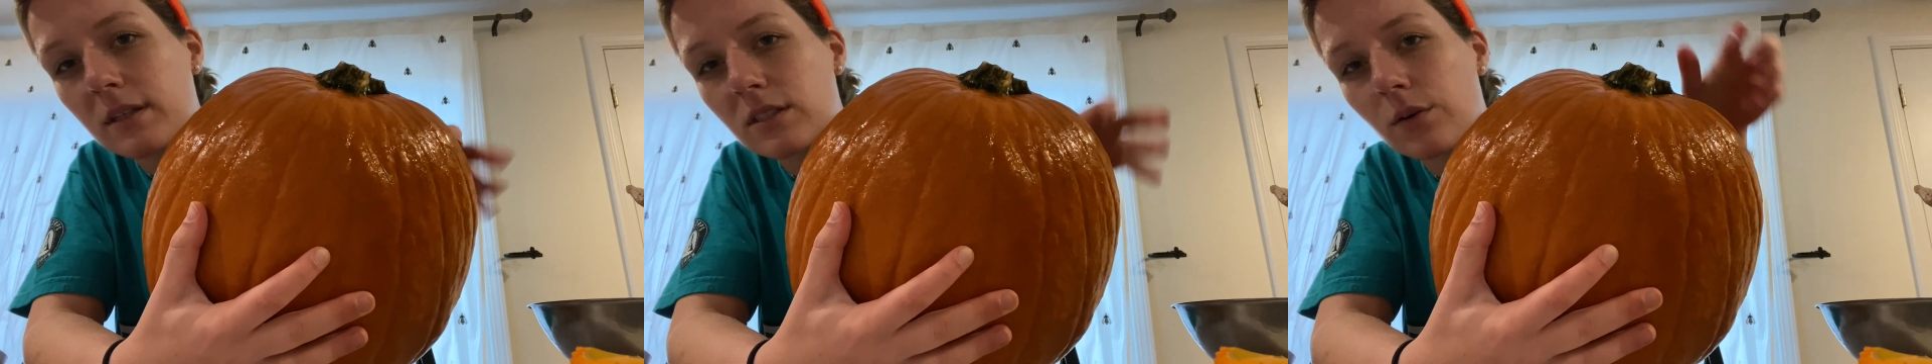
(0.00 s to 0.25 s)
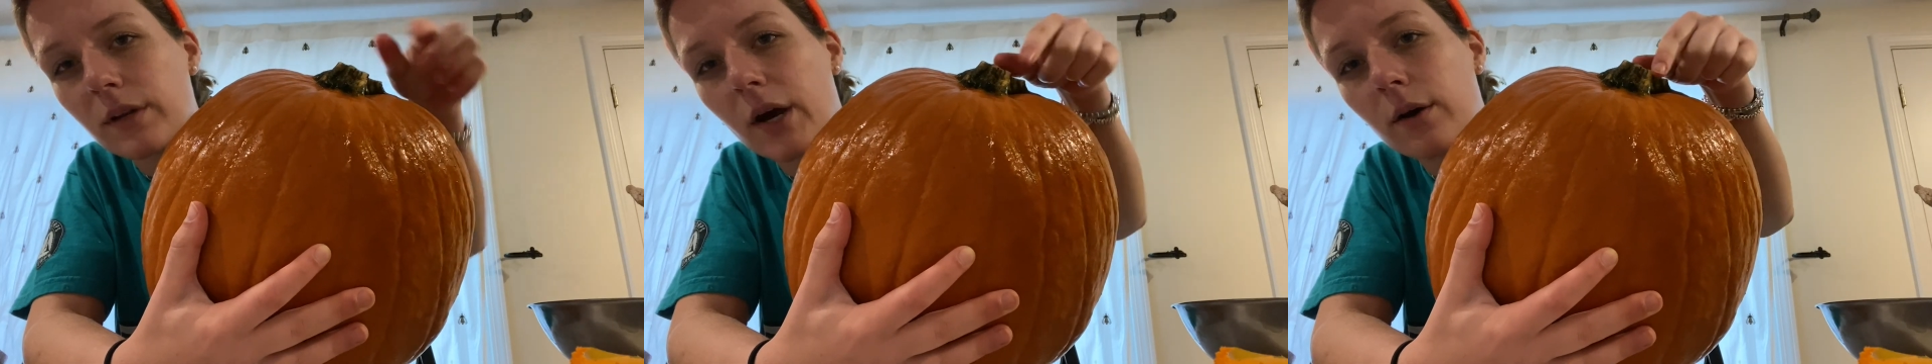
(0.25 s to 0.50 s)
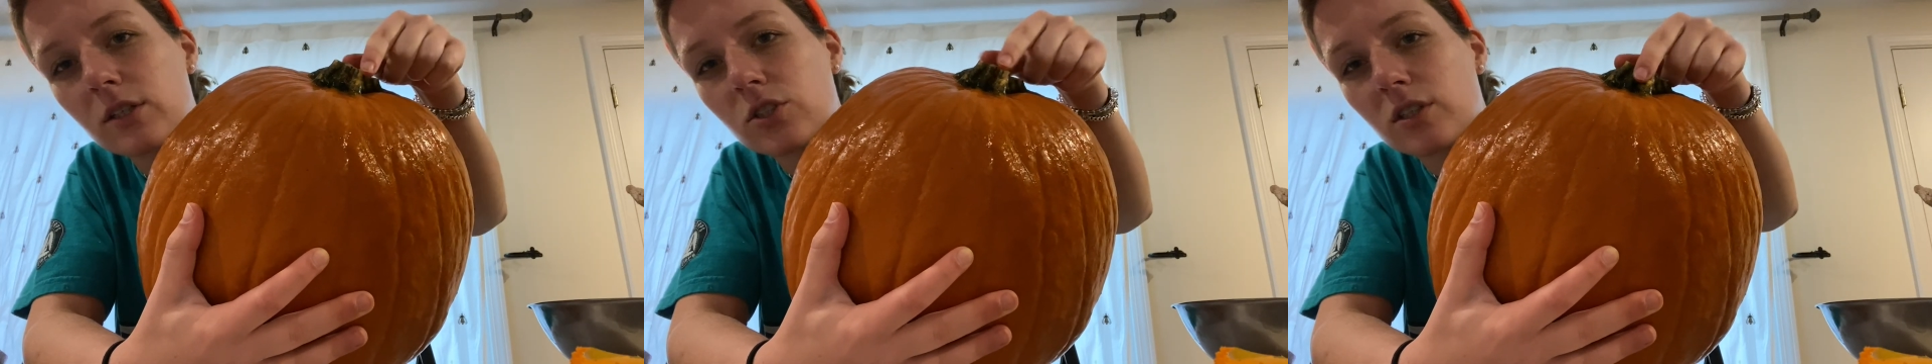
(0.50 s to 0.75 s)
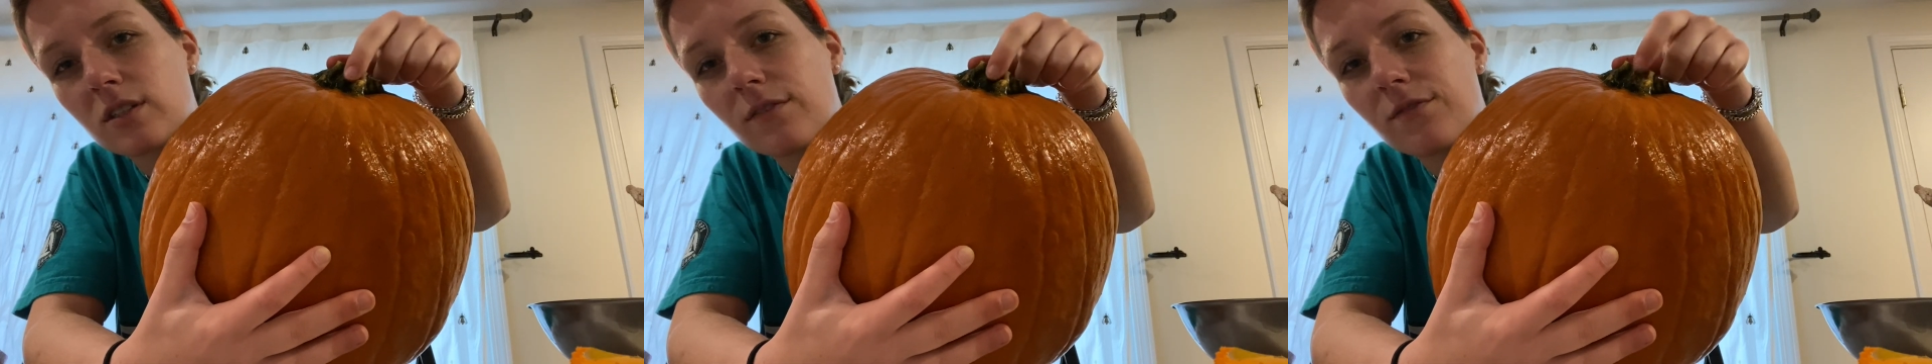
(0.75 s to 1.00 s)
So now it's
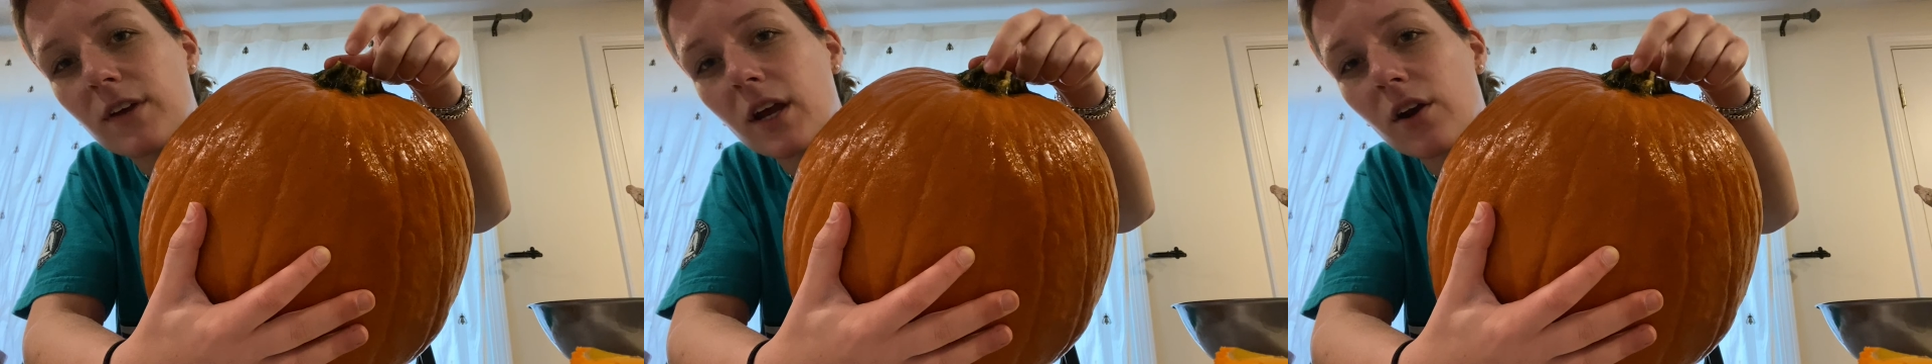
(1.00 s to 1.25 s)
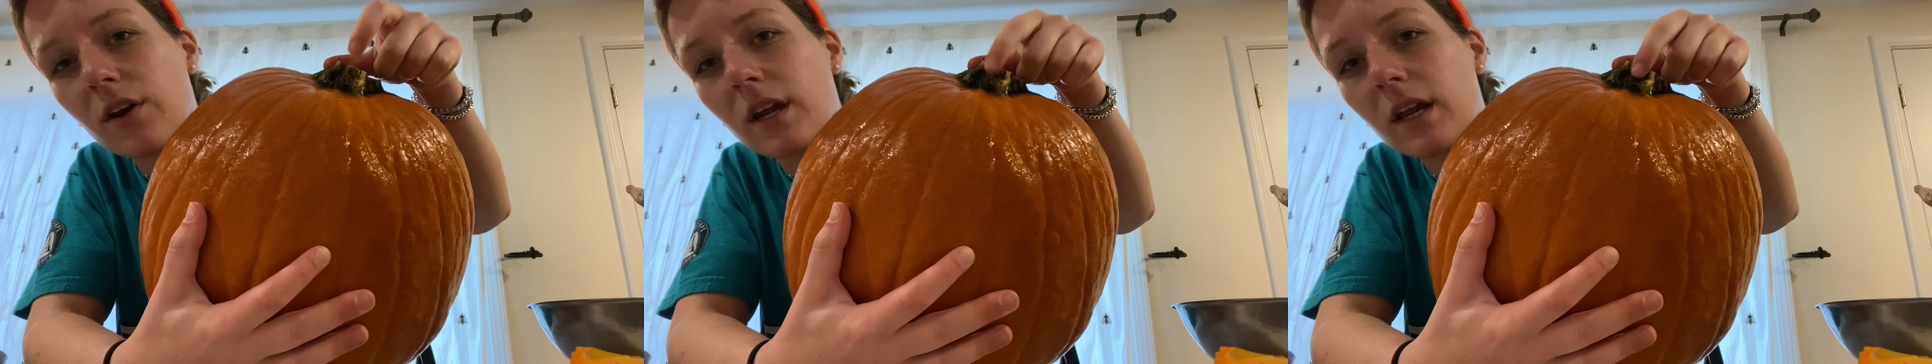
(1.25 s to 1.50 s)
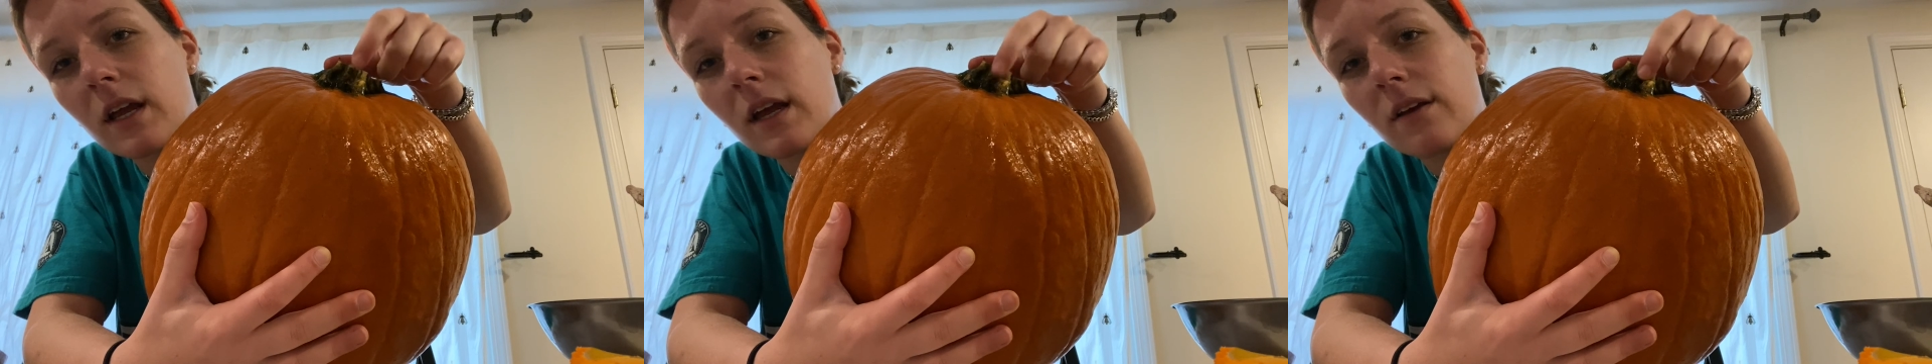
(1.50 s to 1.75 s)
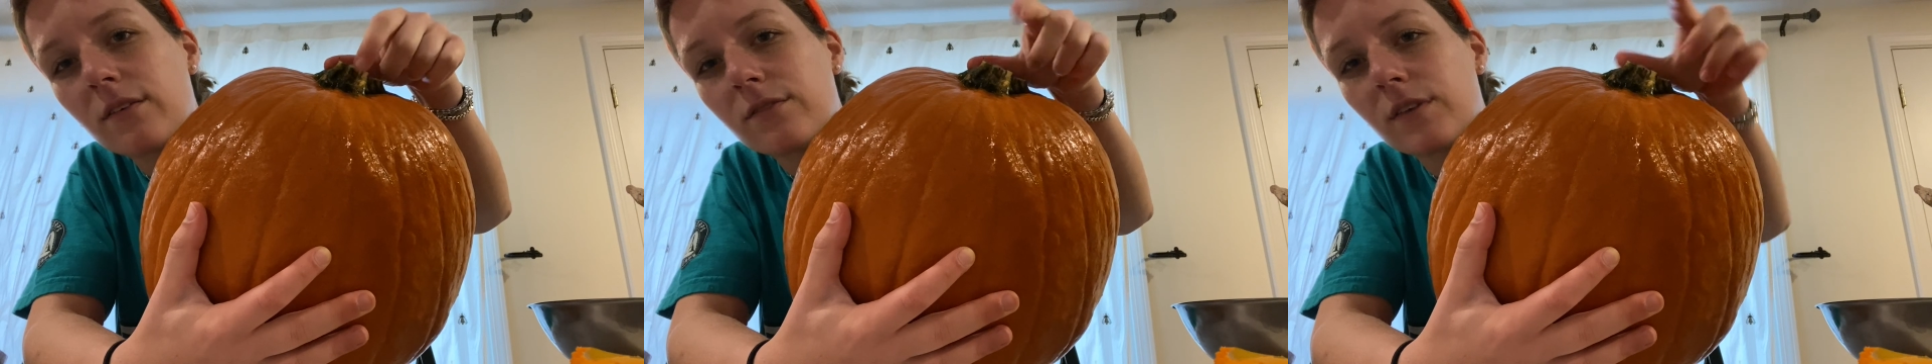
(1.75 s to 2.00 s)
just a very,
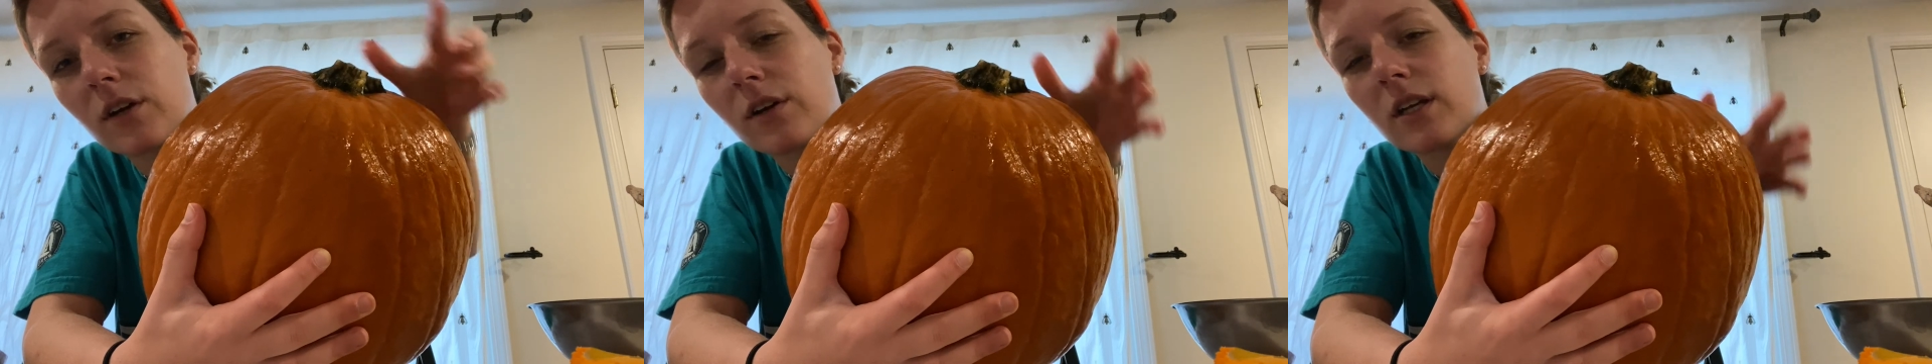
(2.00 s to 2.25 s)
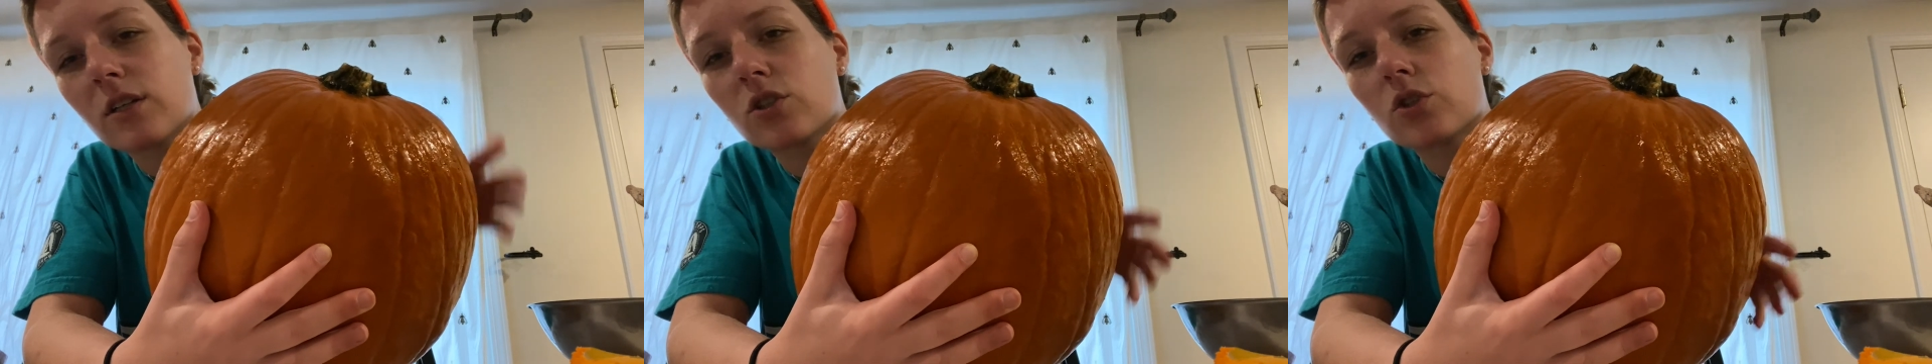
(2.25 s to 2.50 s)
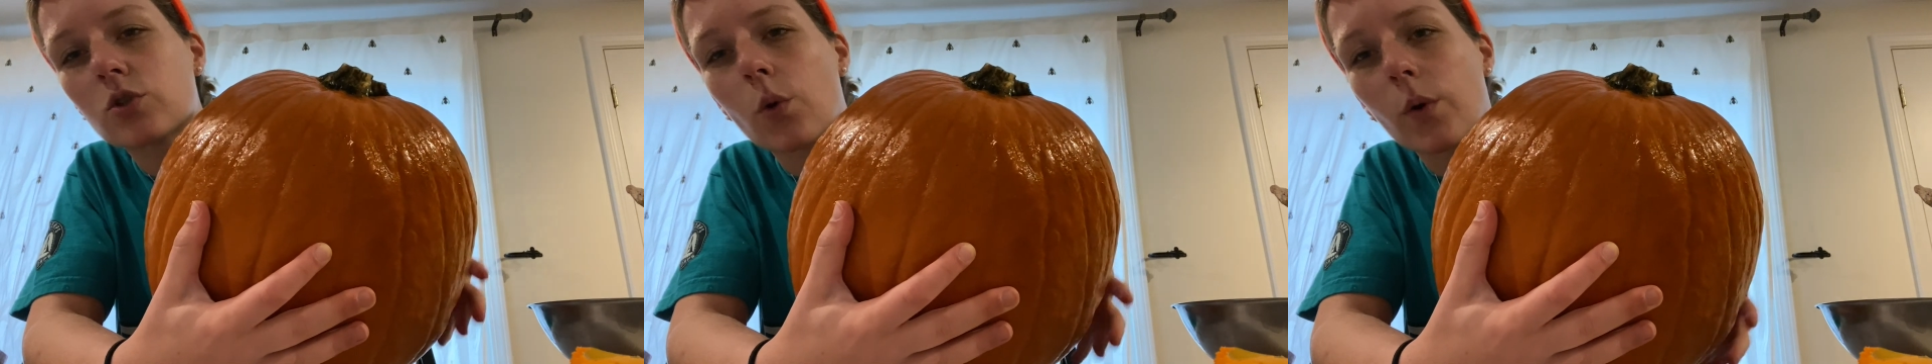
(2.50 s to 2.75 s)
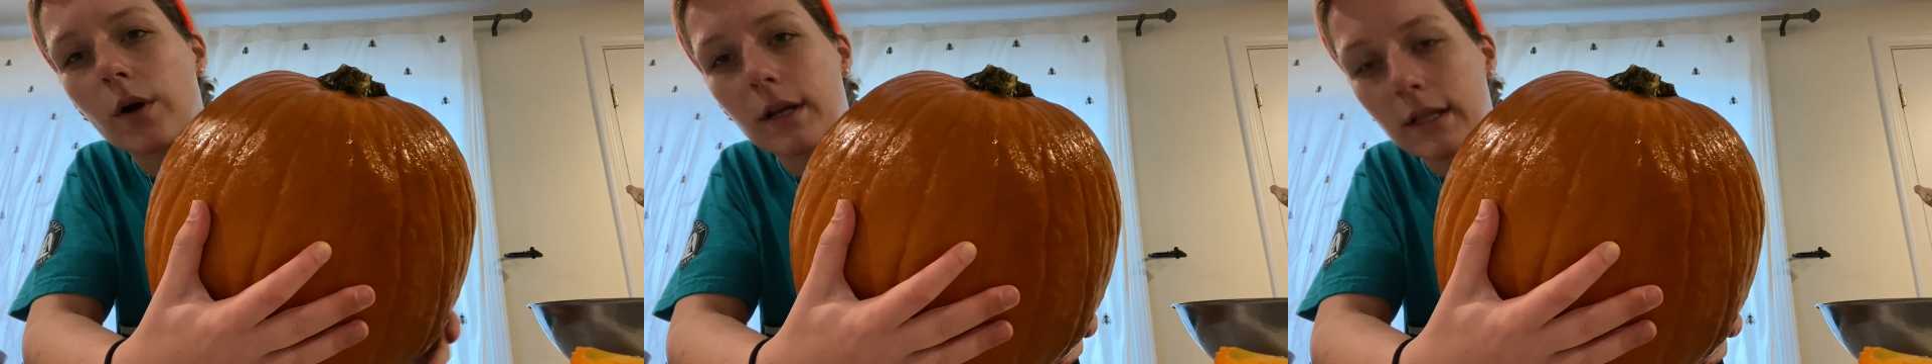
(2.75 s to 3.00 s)
very
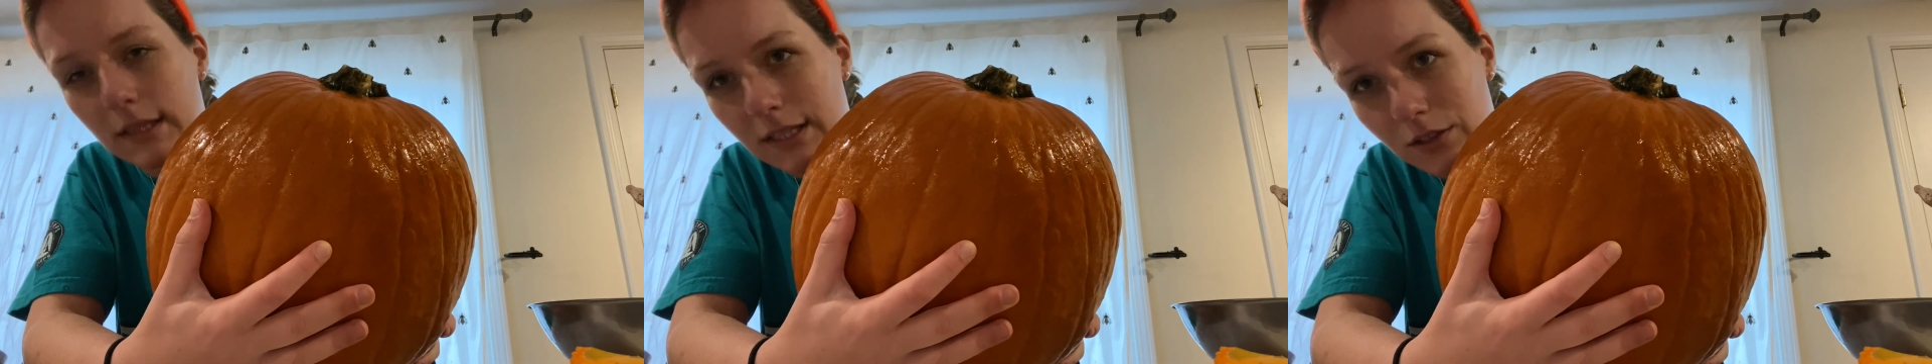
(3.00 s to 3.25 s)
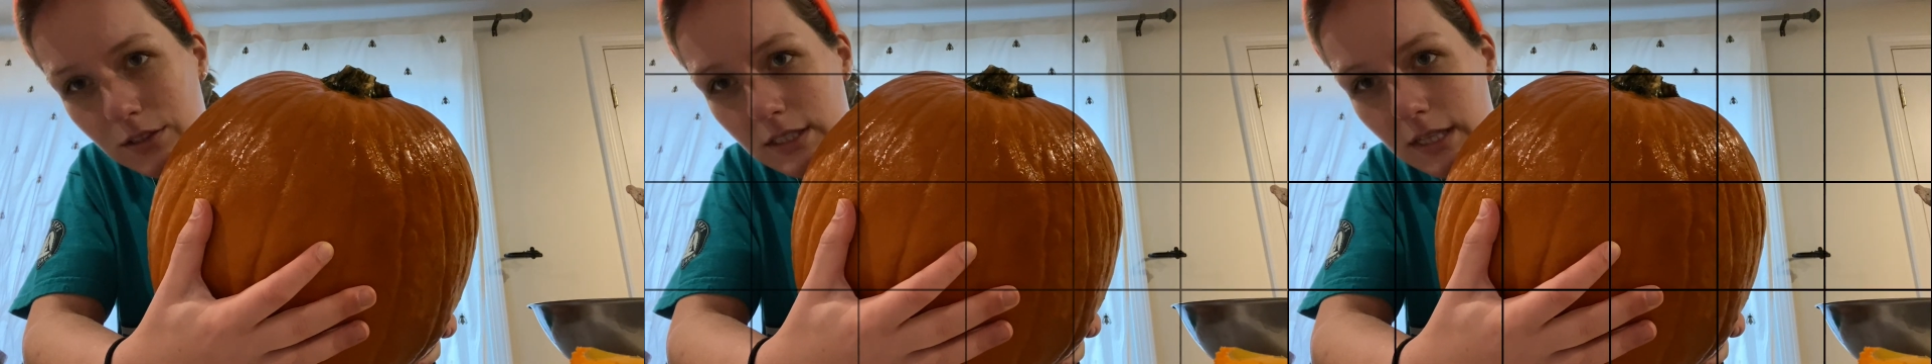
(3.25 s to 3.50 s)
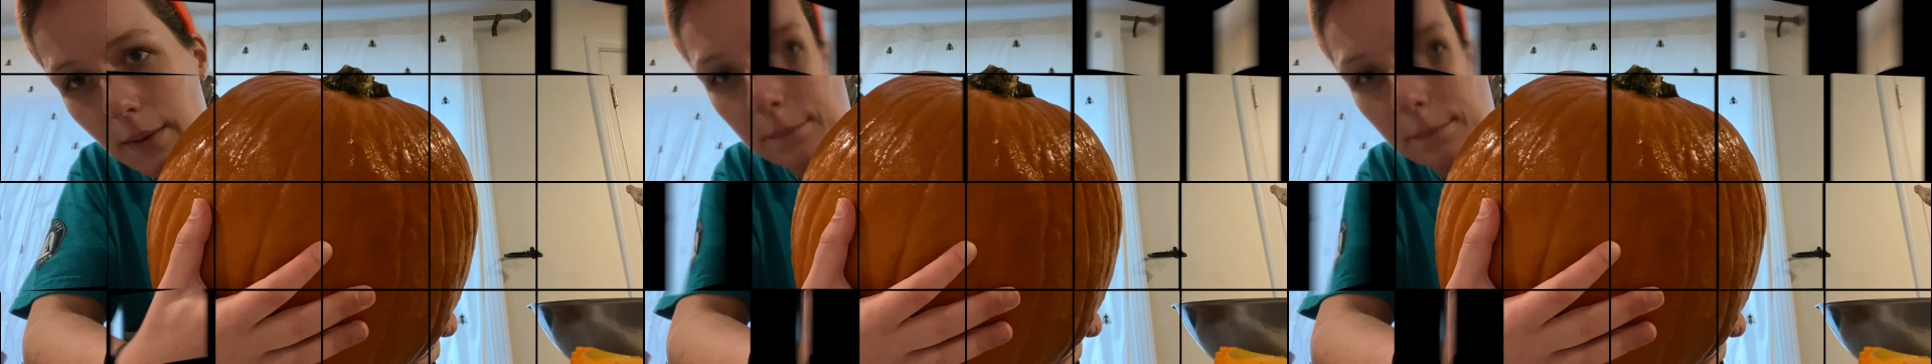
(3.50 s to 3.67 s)
short little stem.